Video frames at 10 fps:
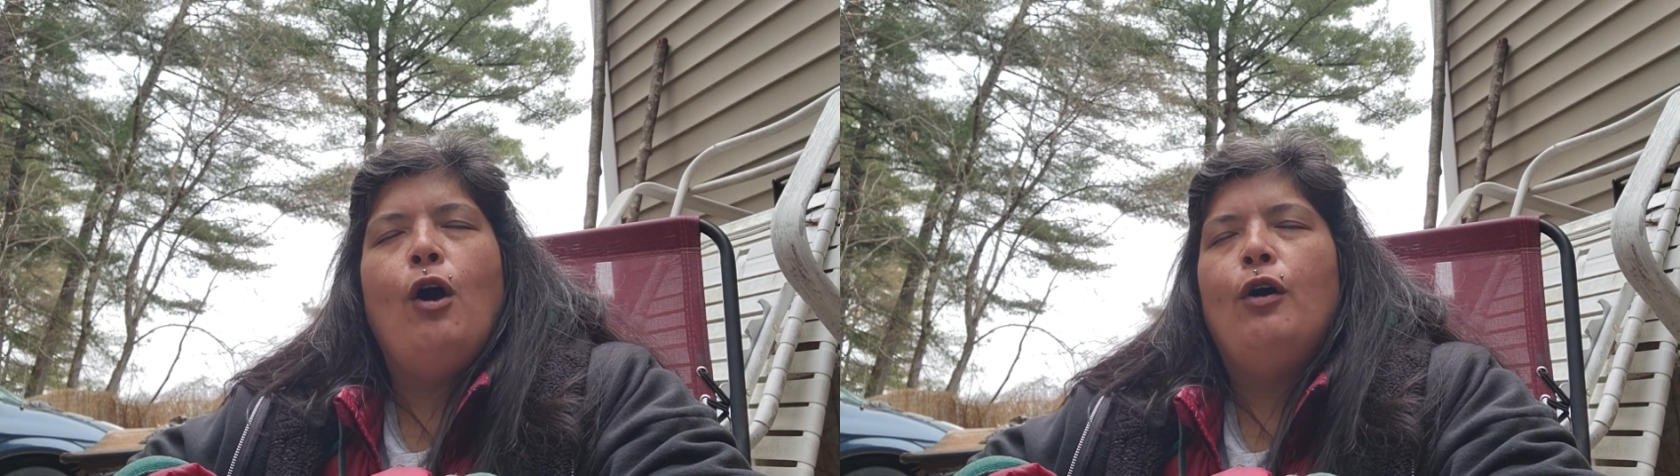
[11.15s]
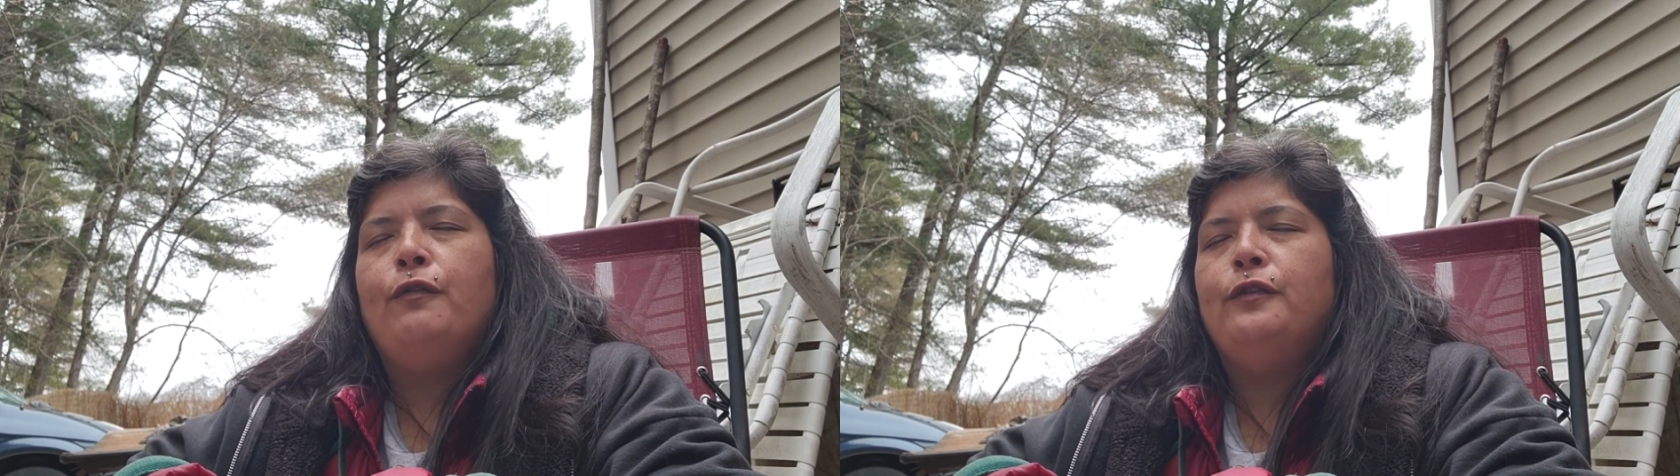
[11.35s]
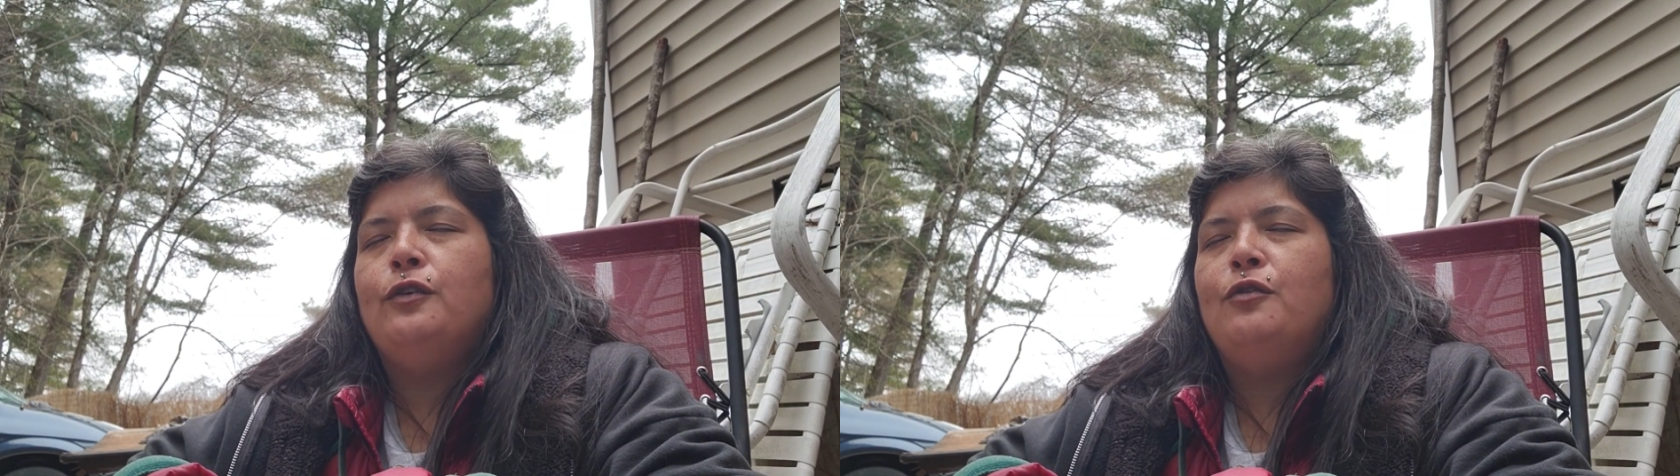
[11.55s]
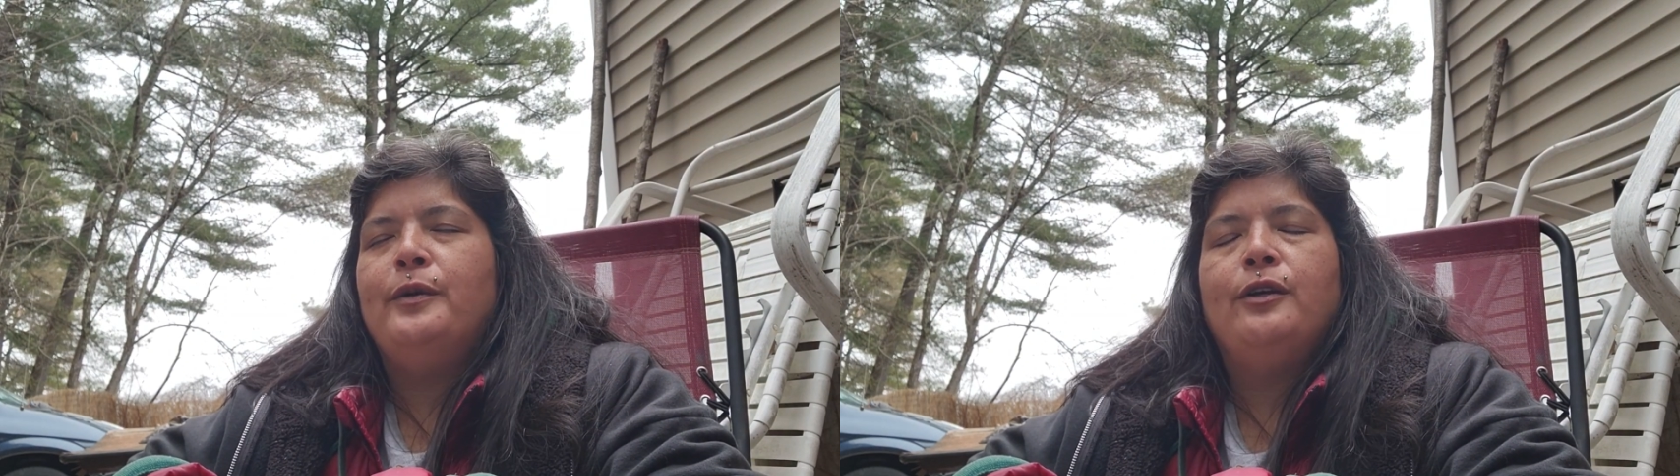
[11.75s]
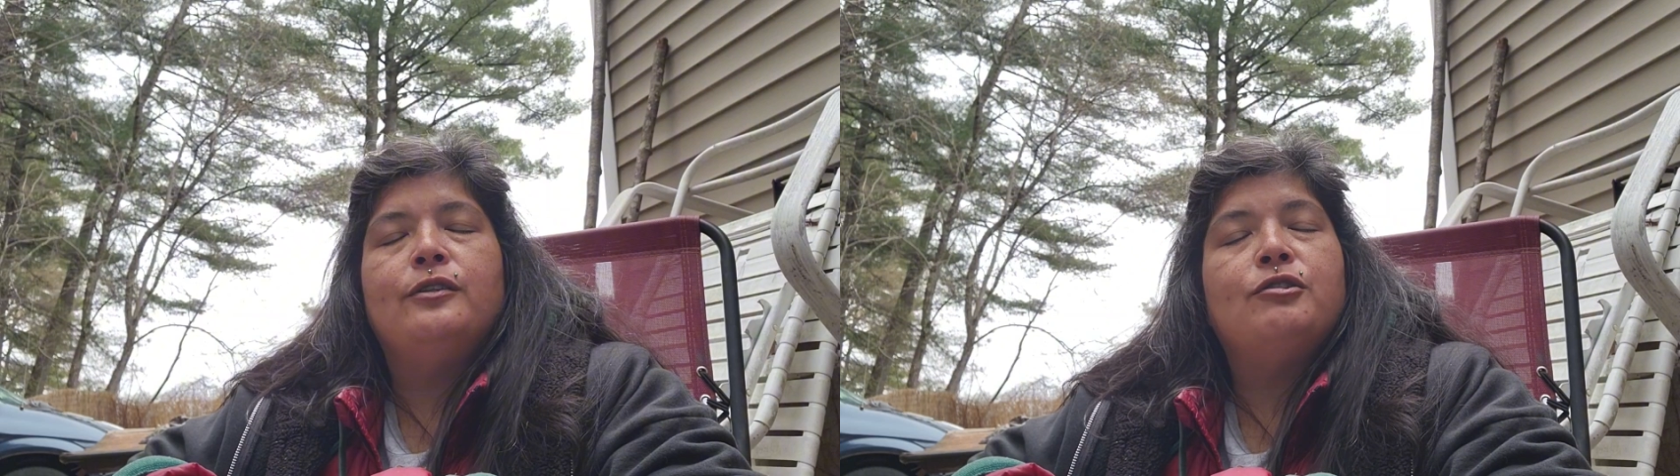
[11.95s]
off-dome,
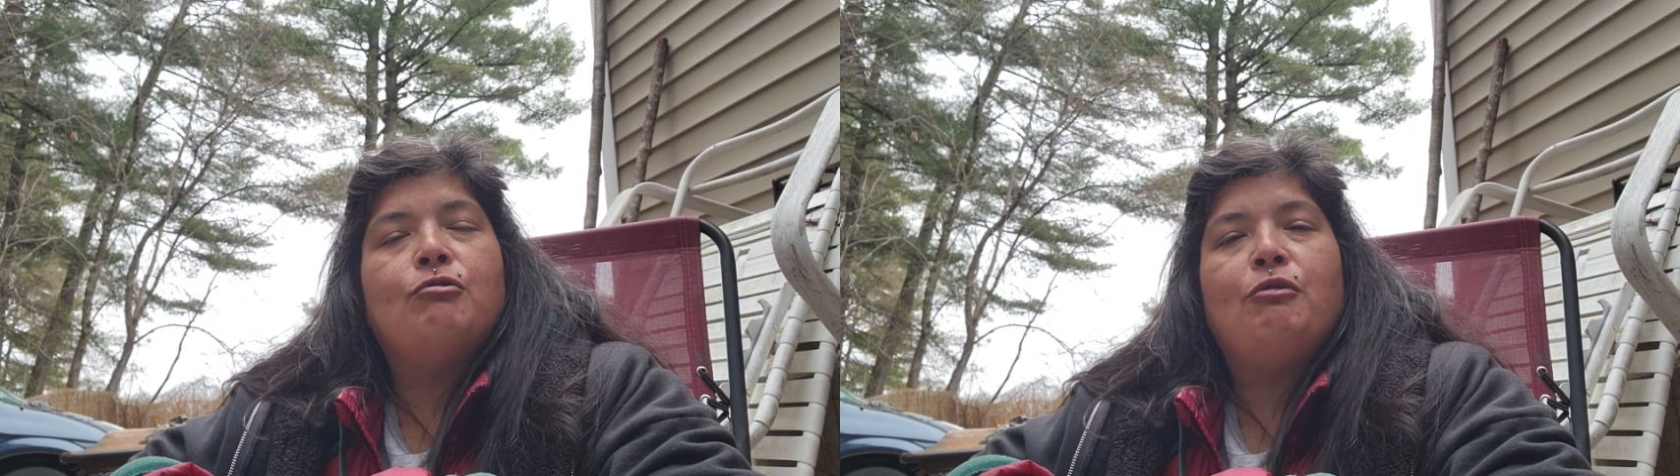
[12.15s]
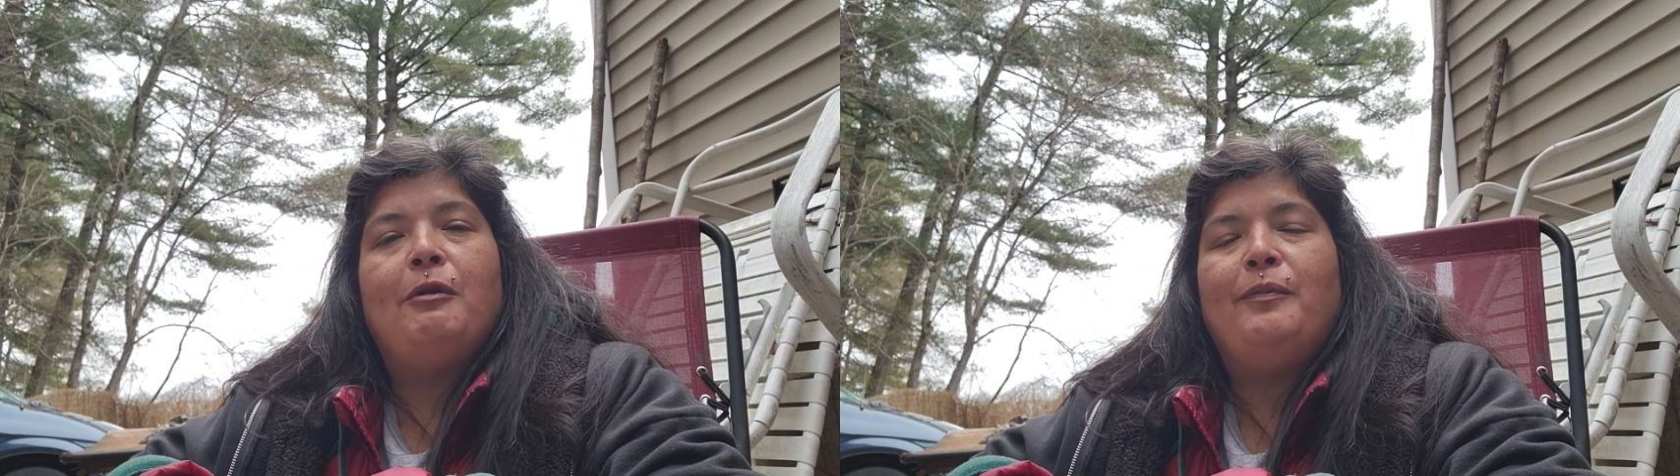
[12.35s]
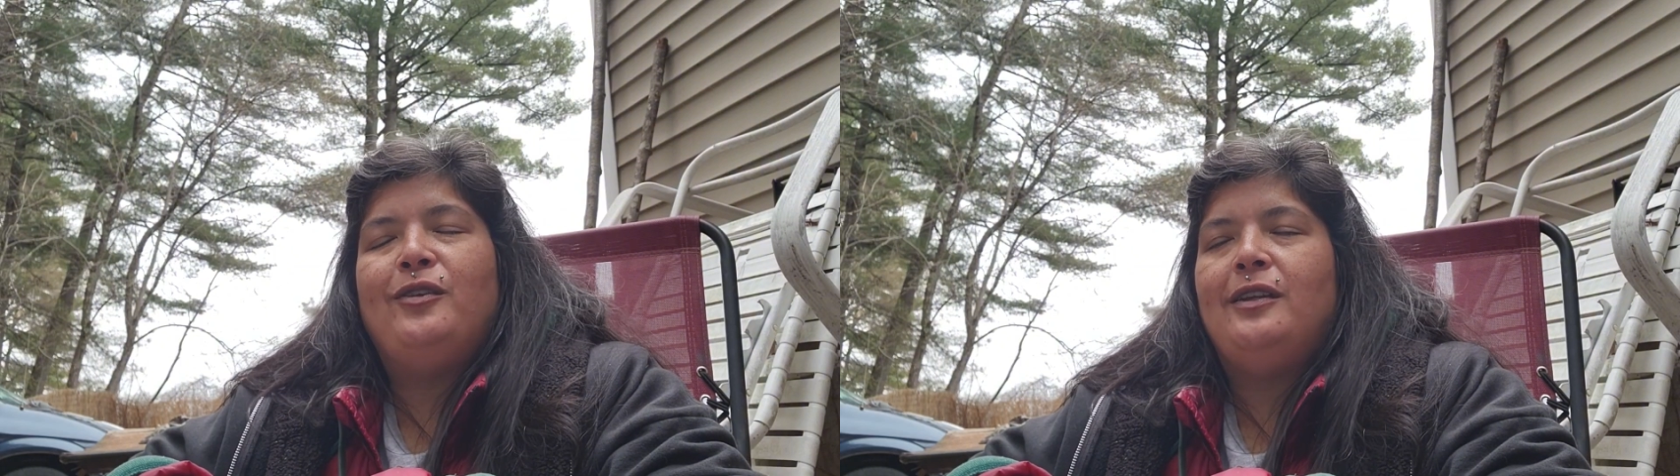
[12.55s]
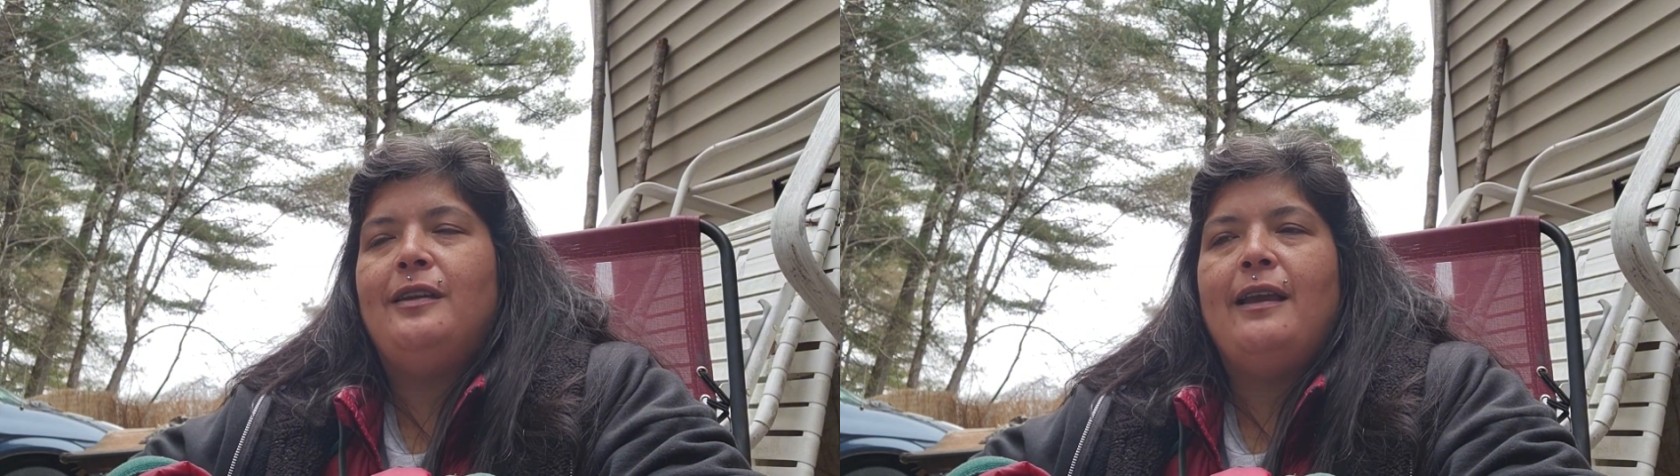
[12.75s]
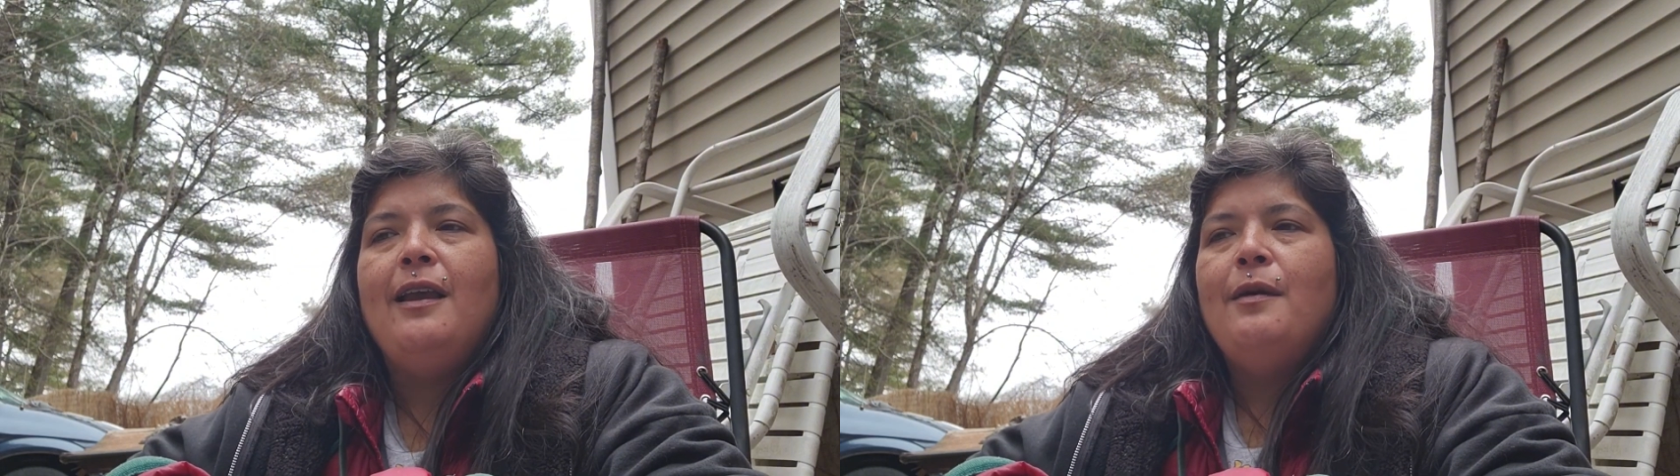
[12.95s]
and unscripted,